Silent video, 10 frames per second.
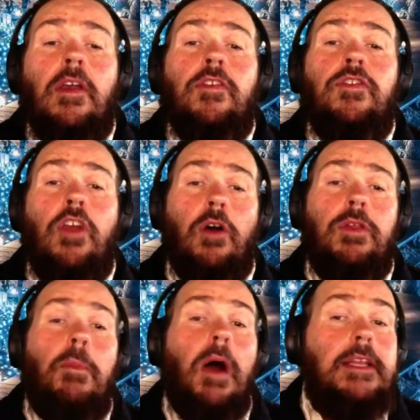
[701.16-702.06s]
So
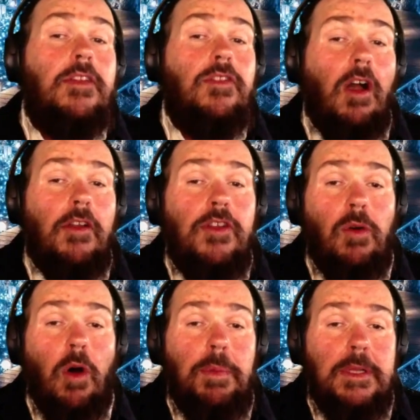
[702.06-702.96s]
the mind is also
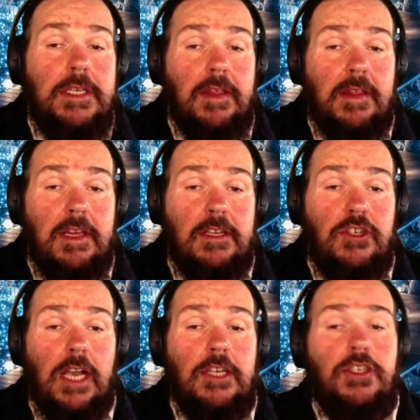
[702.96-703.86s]
open to the
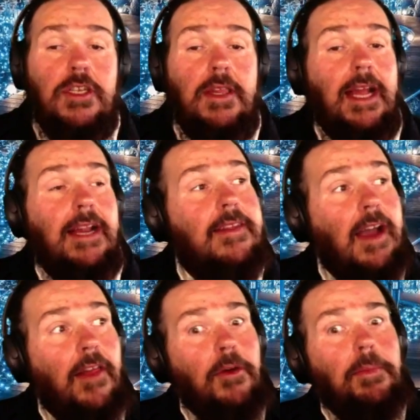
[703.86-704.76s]
suggestion that it's
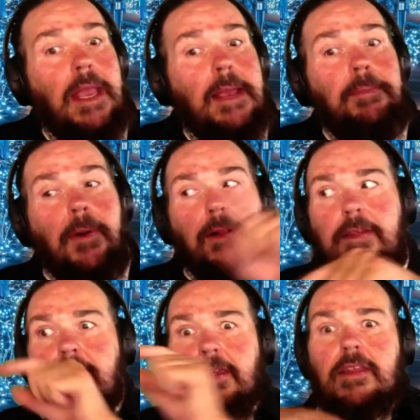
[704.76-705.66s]
other people,
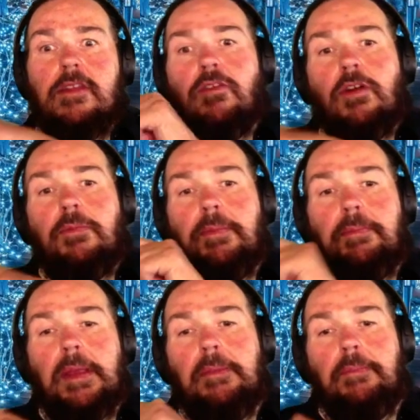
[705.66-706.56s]
it's this group of
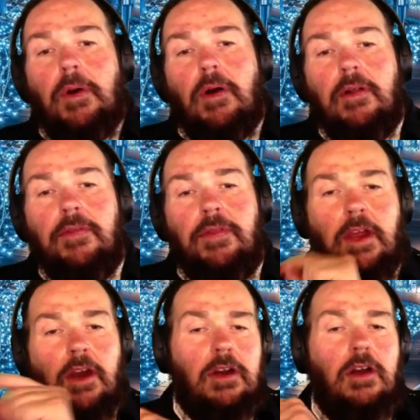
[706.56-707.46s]
people.
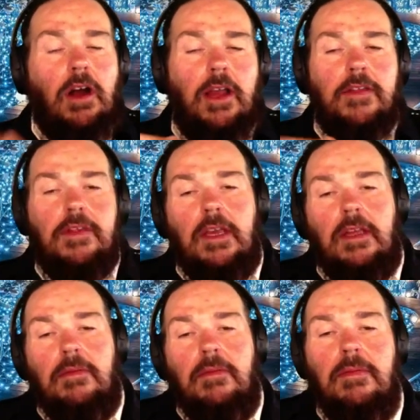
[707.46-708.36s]
They're
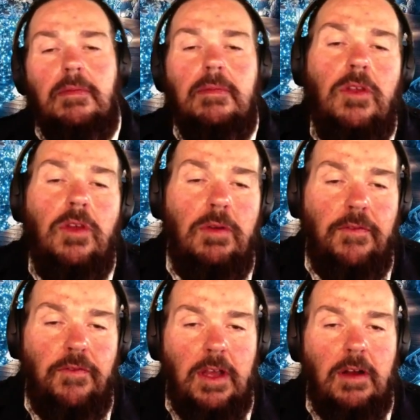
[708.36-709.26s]
causing you to
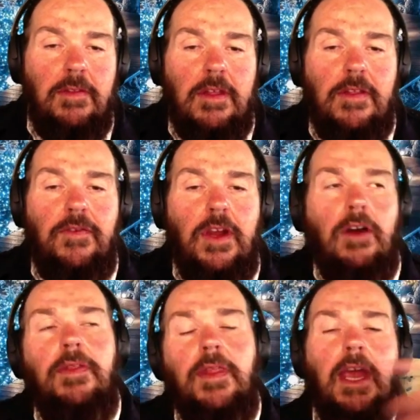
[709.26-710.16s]
feel this
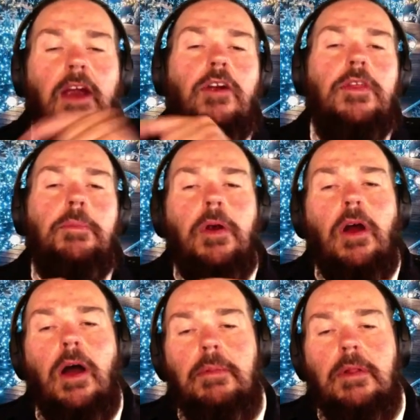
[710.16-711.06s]
fear. They're the
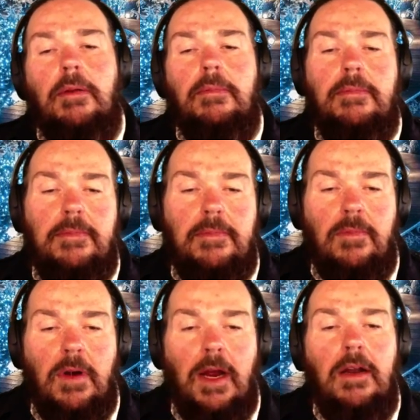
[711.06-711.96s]
problem,
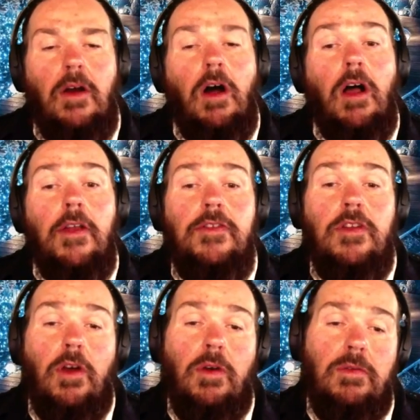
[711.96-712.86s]
right?
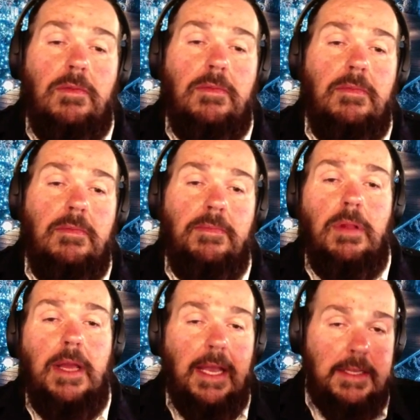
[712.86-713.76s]
Also
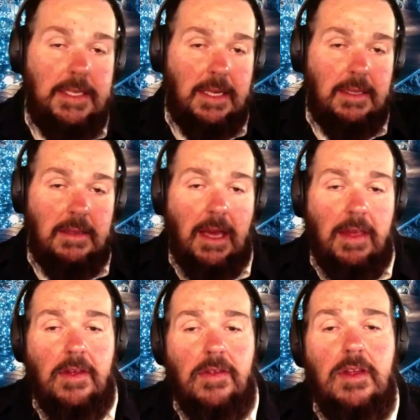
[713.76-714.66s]
planted
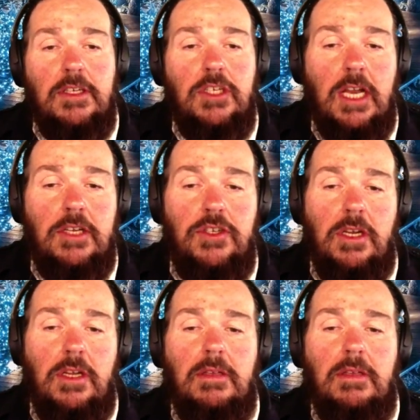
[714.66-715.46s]
as a suggestion.